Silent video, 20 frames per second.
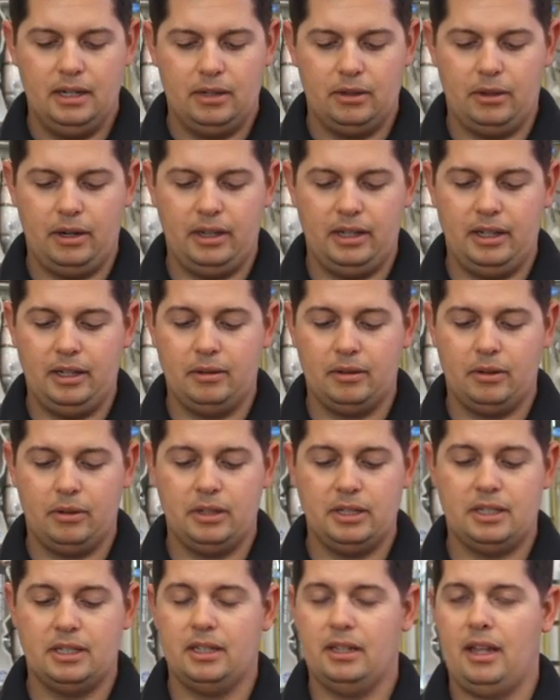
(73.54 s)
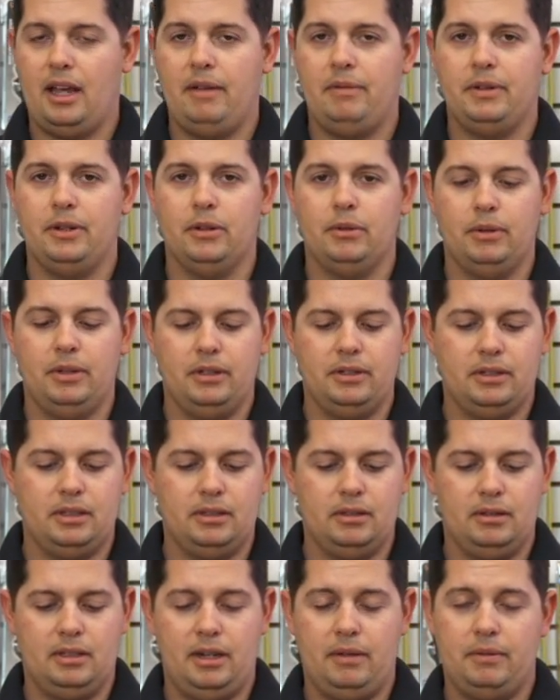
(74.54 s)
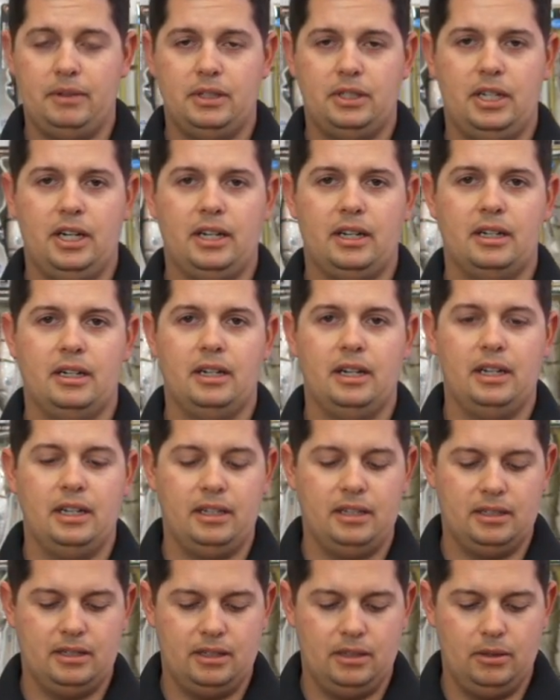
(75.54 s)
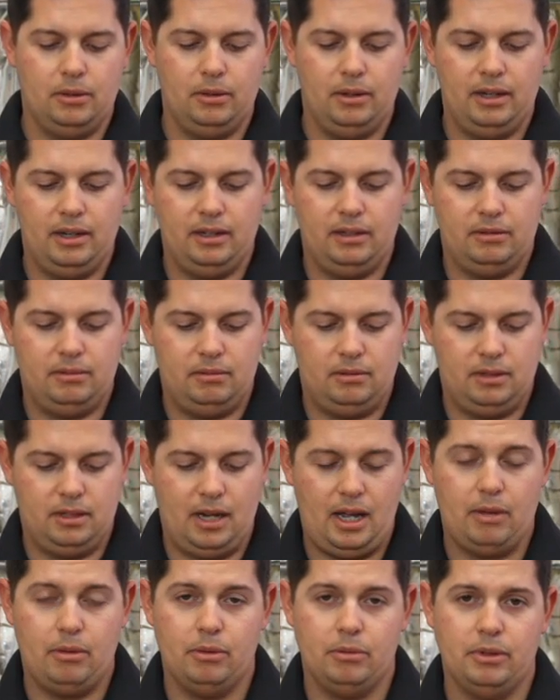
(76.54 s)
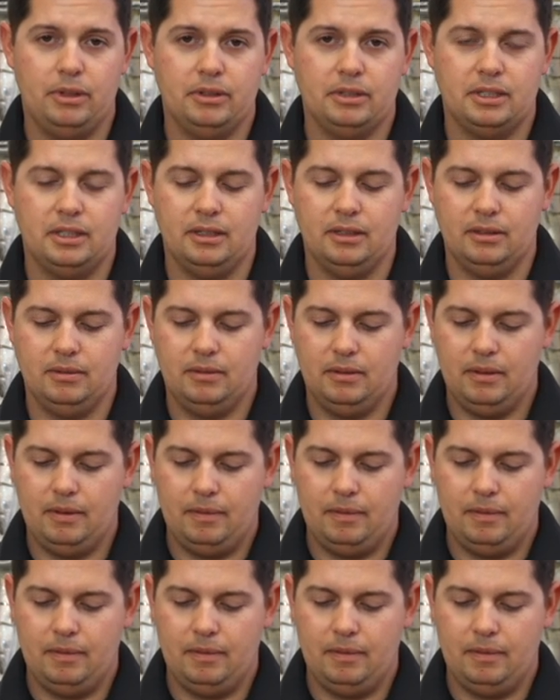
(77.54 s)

Greatly increases the life of your reel, so definitely check into any of these new Daiwa reels here.